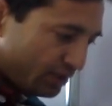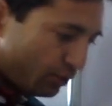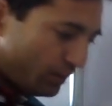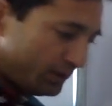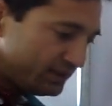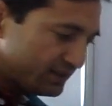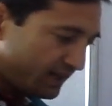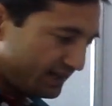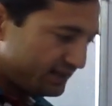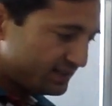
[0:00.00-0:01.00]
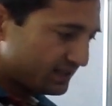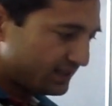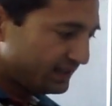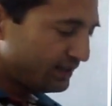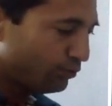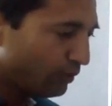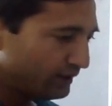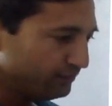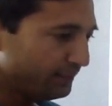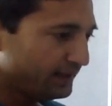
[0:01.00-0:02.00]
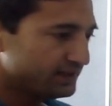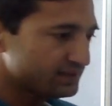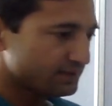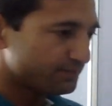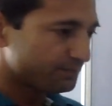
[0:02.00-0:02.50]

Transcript: one side in a one band,